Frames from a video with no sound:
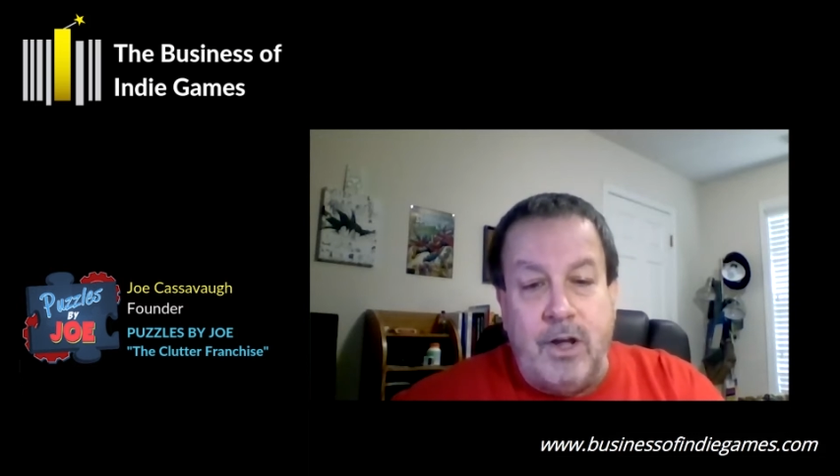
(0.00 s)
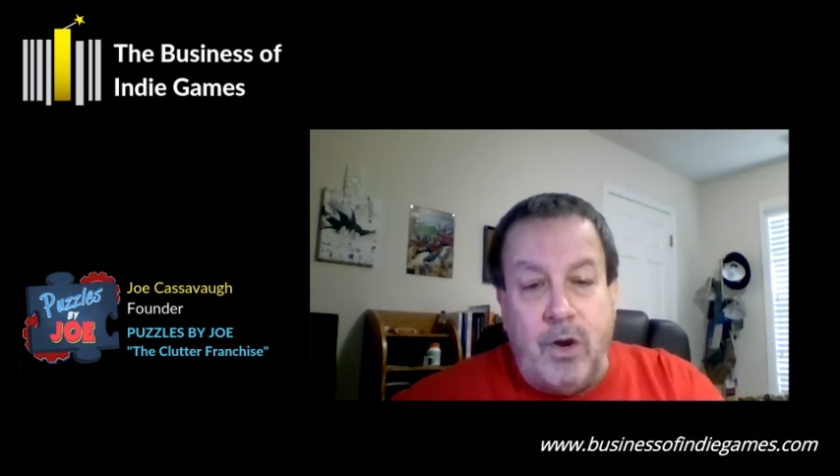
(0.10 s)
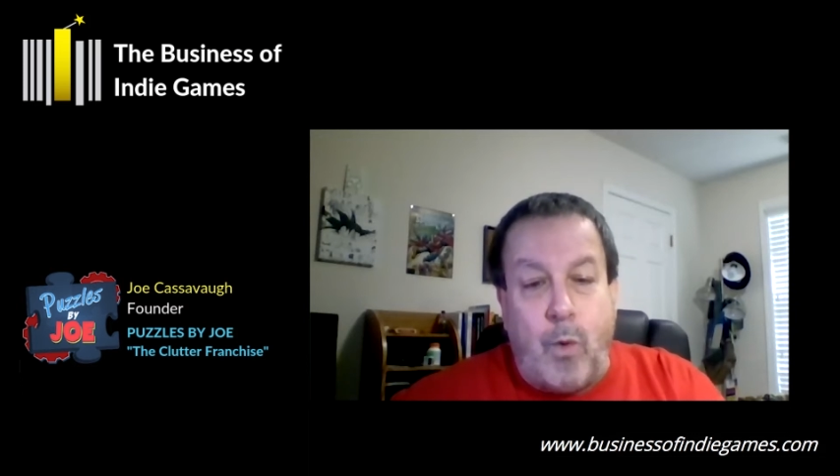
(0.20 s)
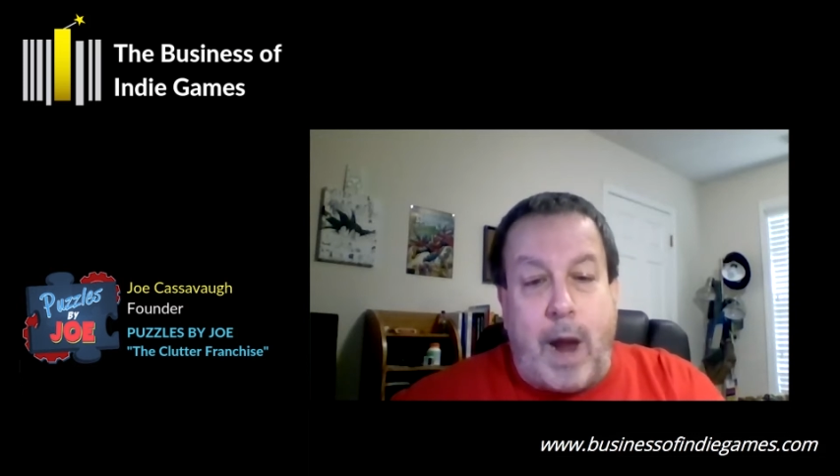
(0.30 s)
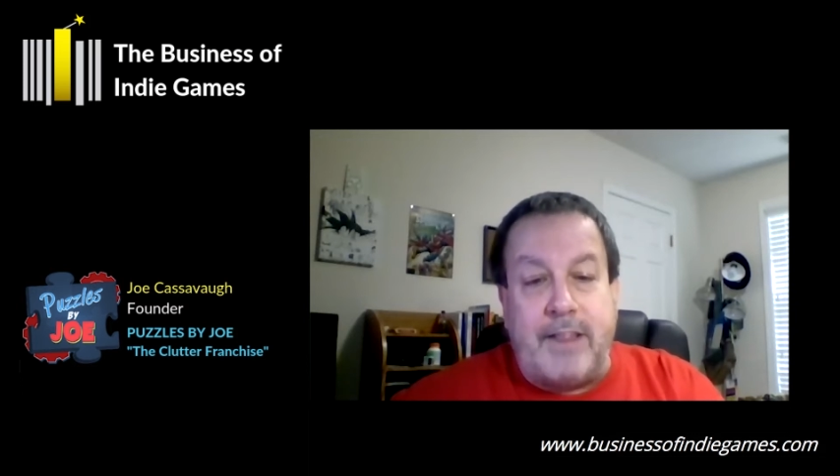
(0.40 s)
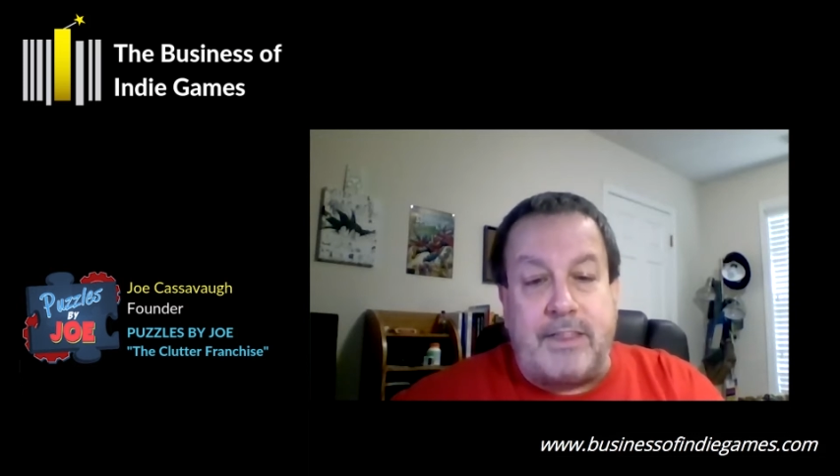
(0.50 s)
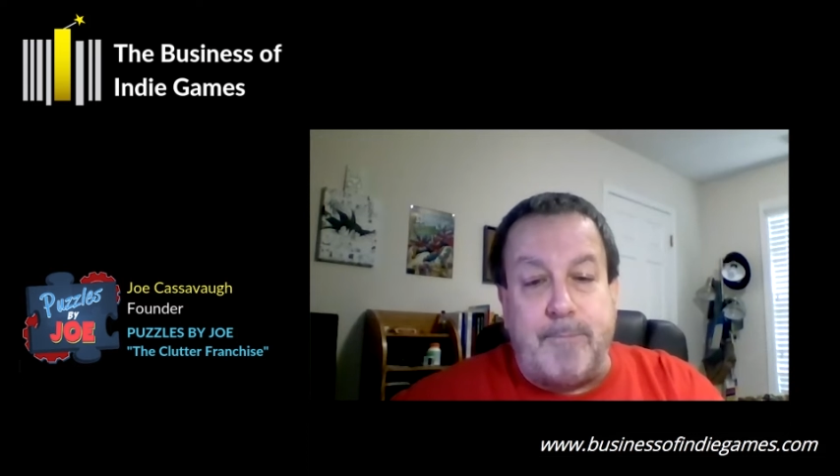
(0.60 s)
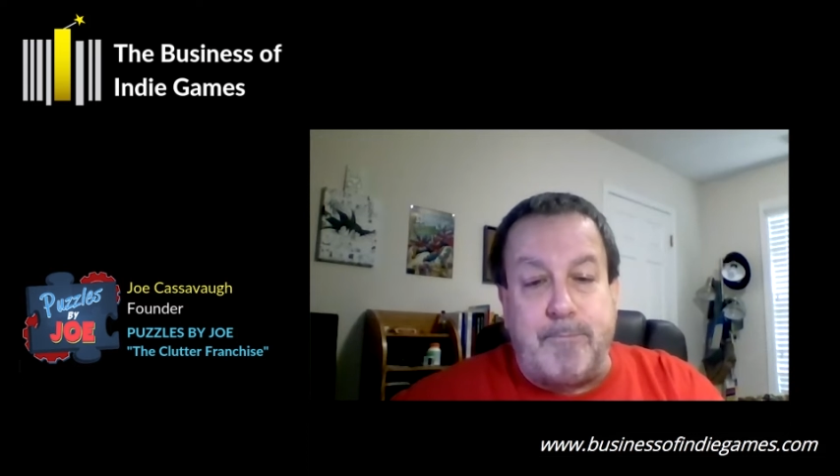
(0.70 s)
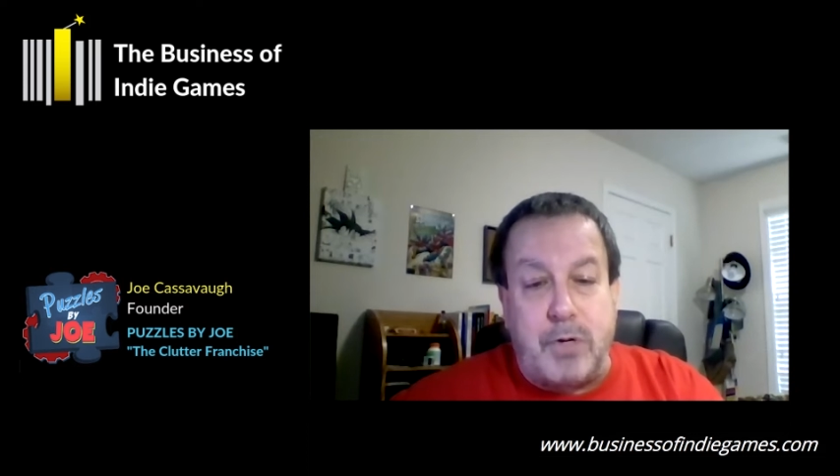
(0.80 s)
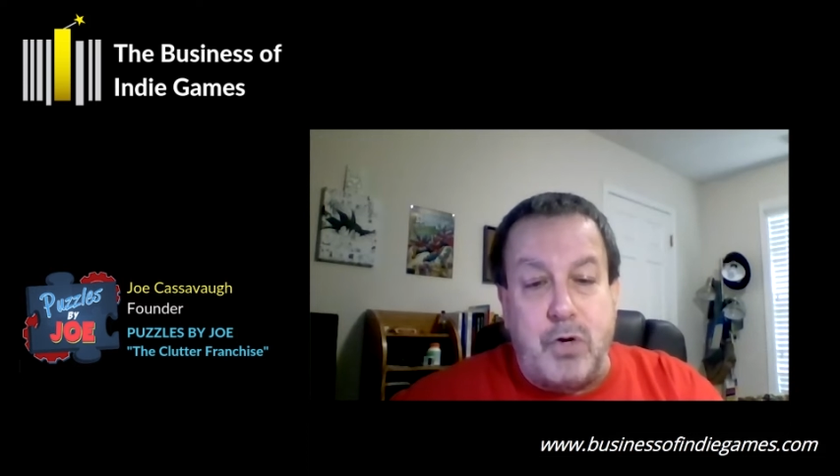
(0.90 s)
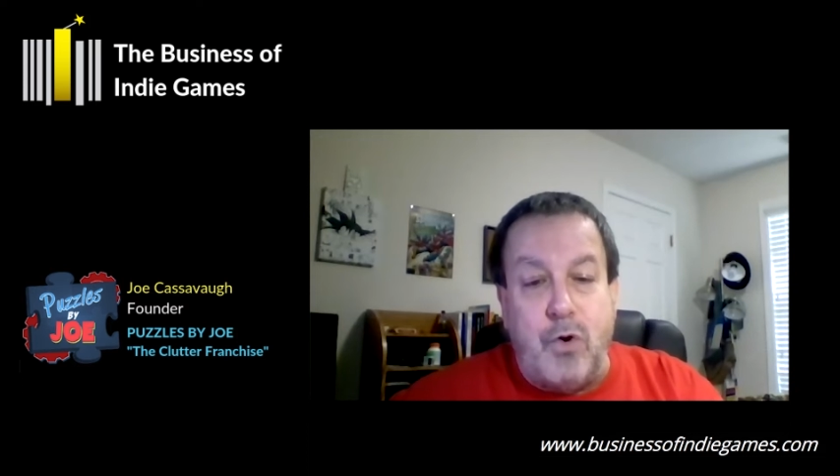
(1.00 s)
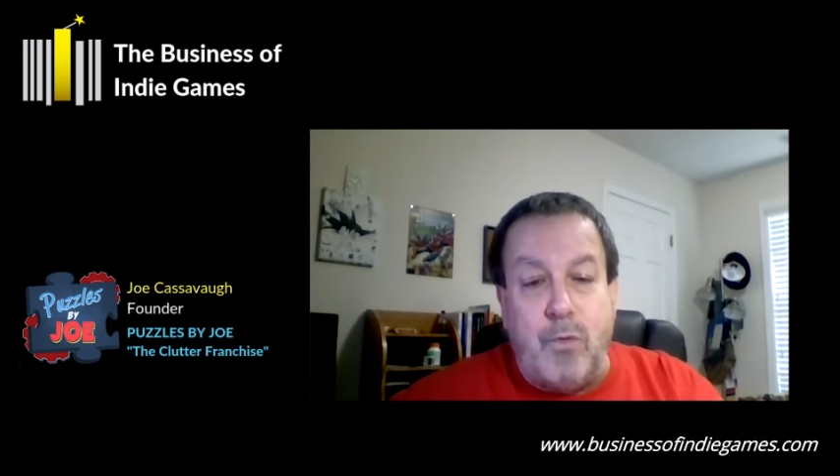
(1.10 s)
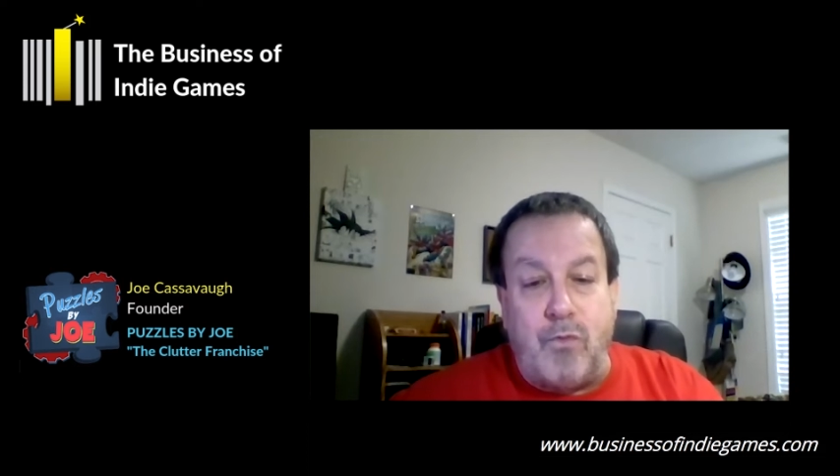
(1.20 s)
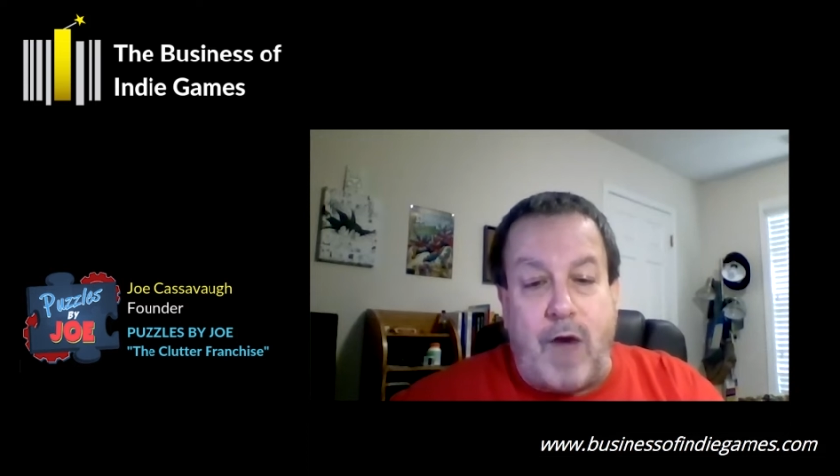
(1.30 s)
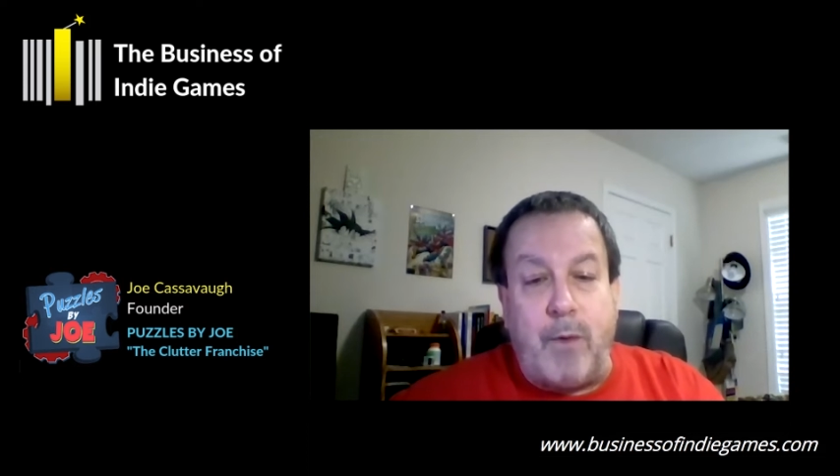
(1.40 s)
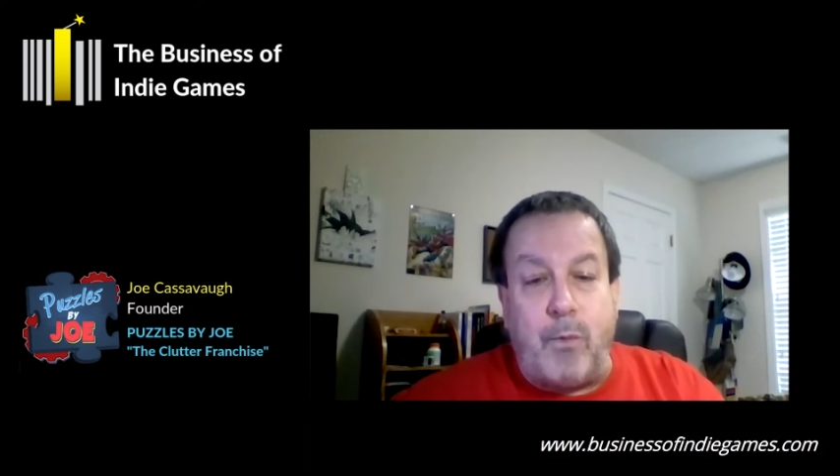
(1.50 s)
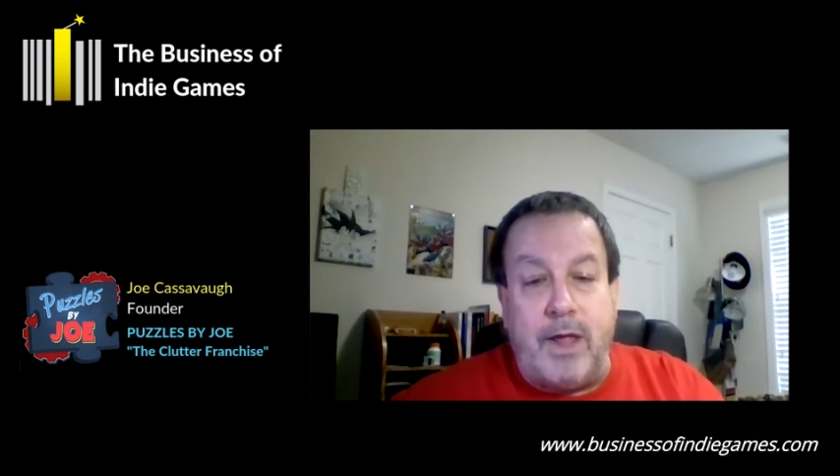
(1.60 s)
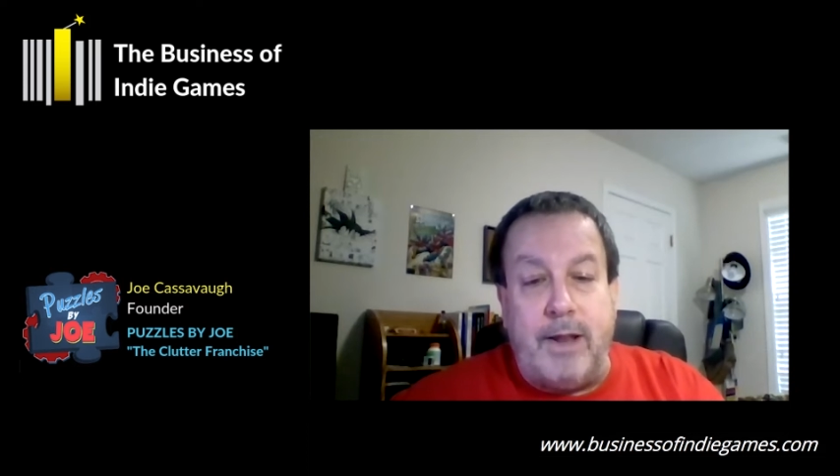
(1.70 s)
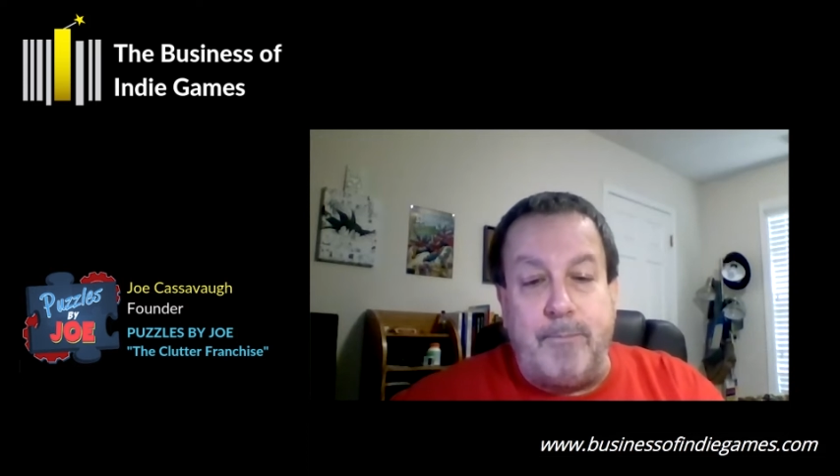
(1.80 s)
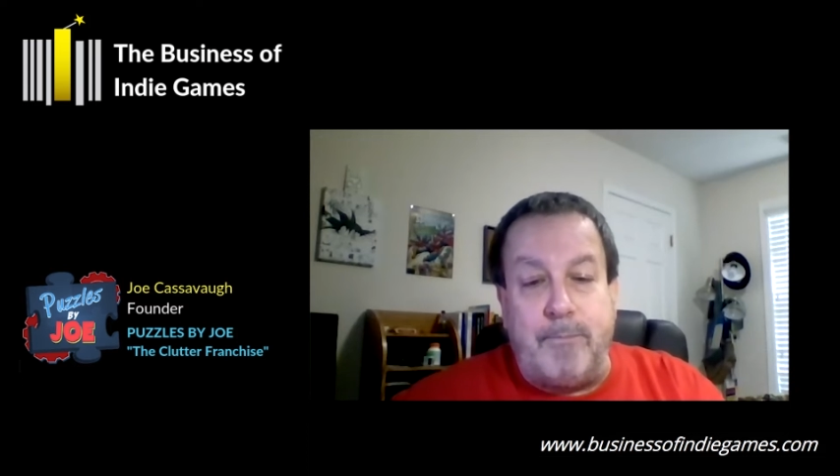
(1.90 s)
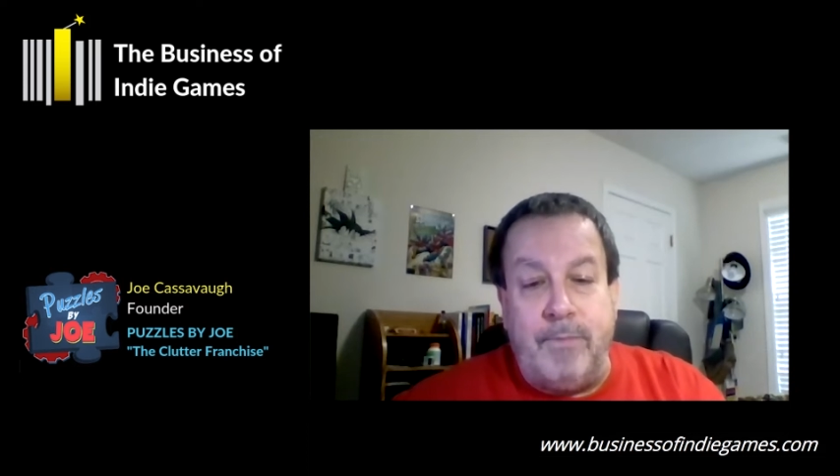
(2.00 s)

right at the boom, right when